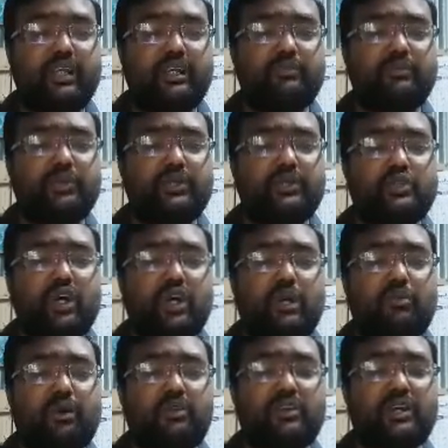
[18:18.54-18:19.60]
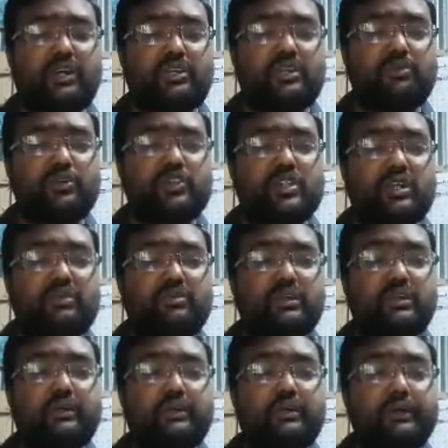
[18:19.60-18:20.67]
If we talk about the contribution of
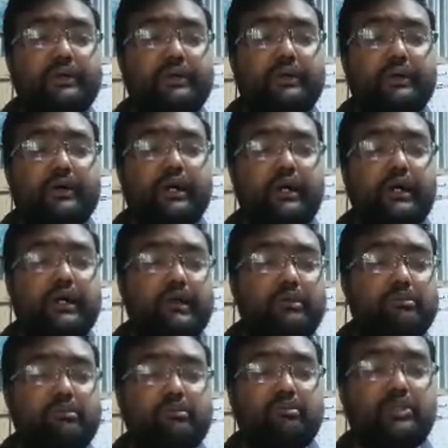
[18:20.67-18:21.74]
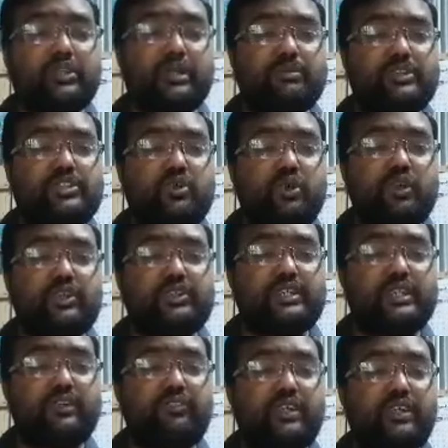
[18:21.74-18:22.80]
Muslim scholars
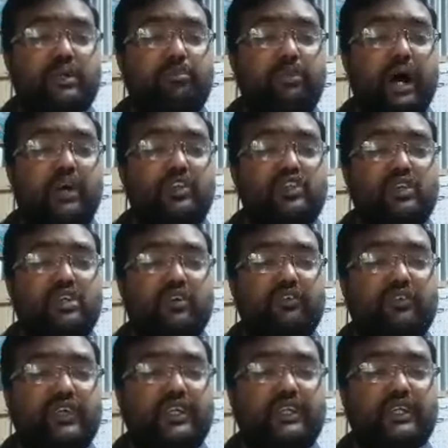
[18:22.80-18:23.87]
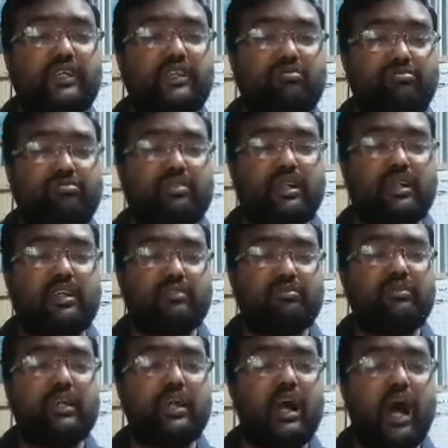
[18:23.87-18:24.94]
in the field of biogeography, then
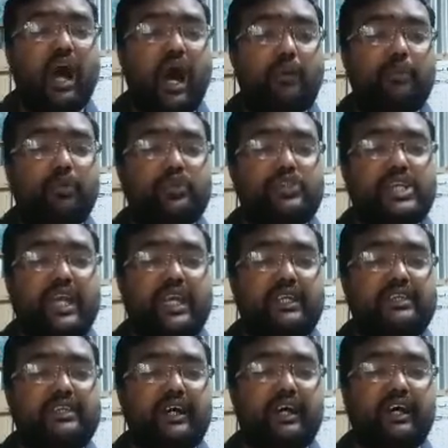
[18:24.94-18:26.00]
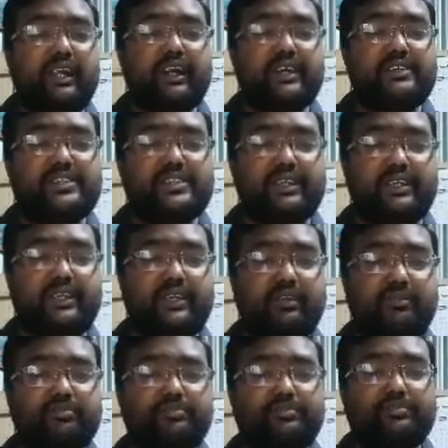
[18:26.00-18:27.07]
Abu Jaid al-Ansari,